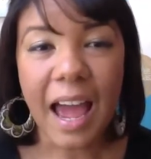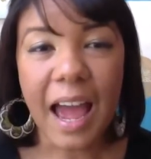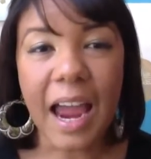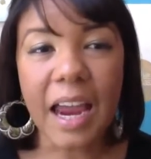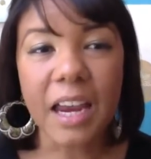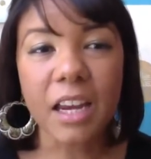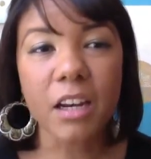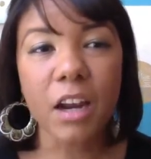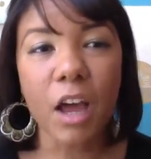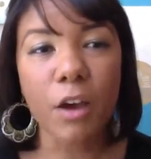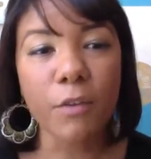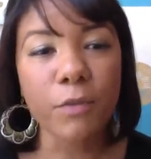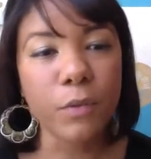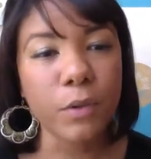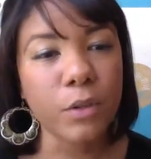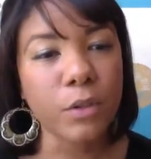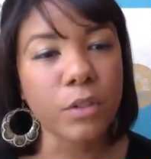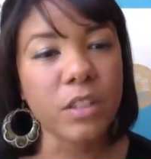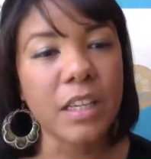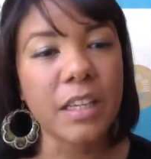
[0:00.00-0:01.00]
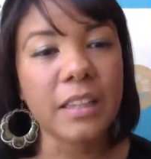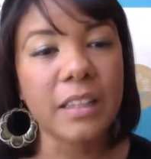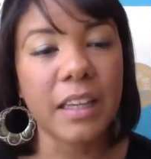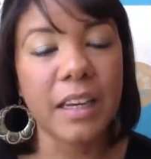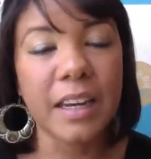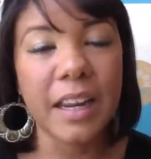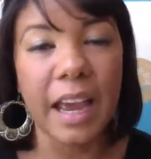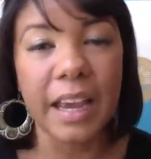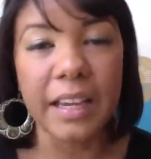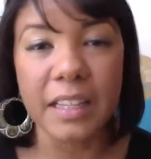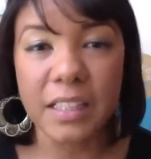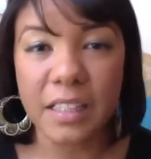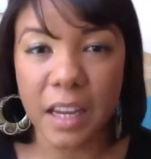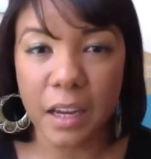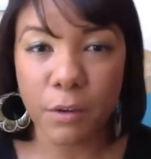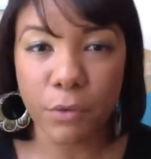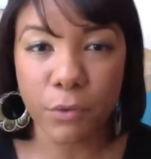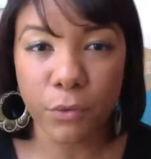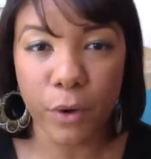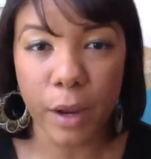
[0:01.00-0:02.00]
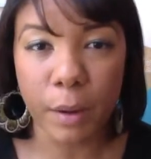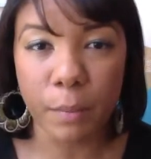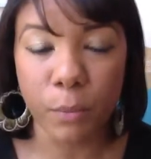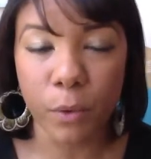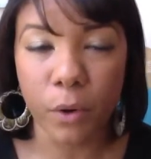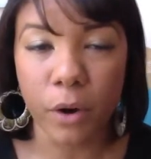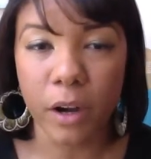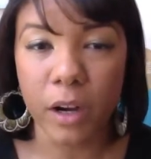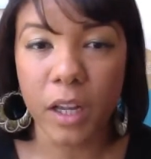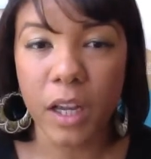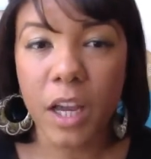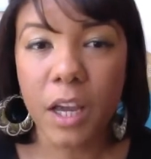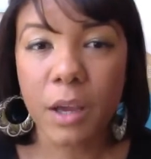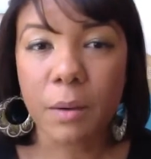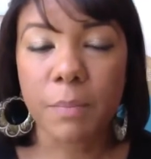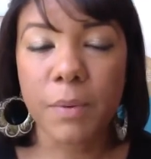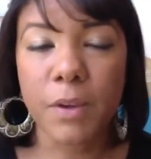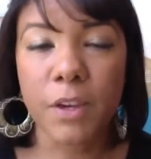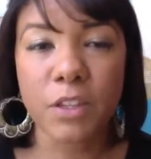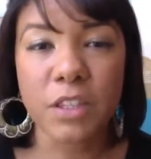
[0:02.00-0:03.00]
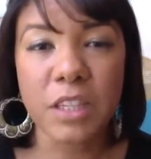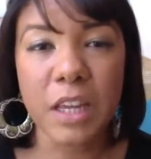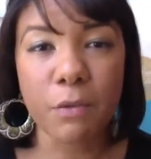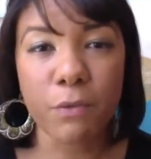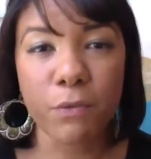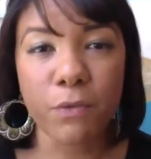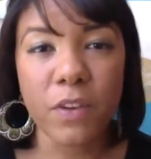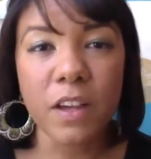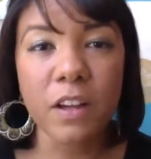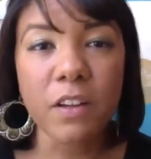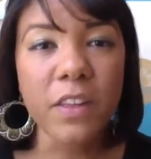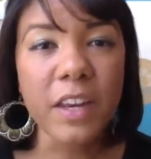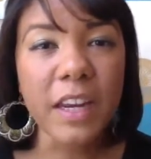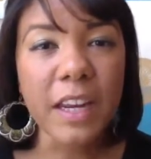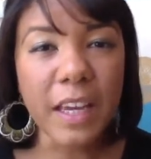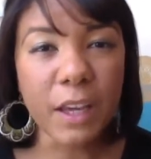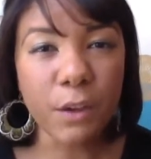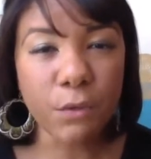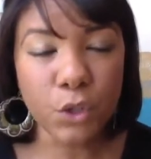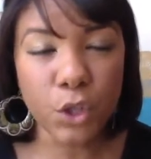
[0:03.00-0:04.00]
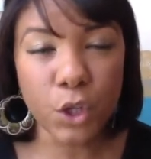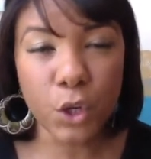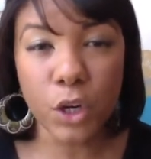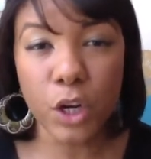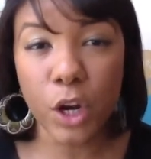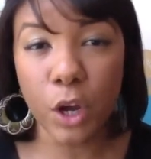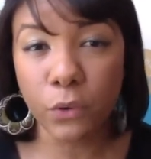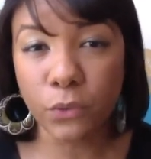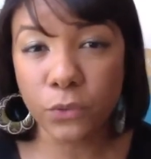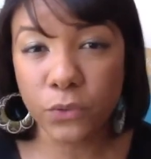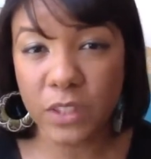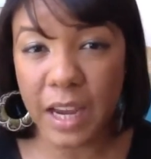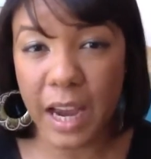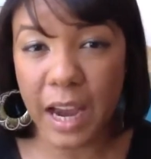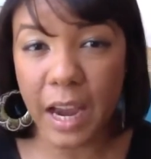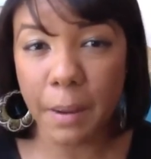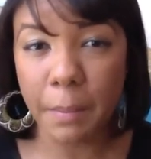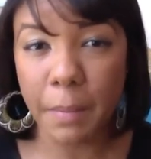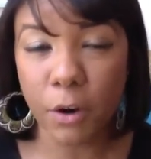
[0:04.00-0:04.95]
I love using the 90-day framework because I feel that it gives you enough time.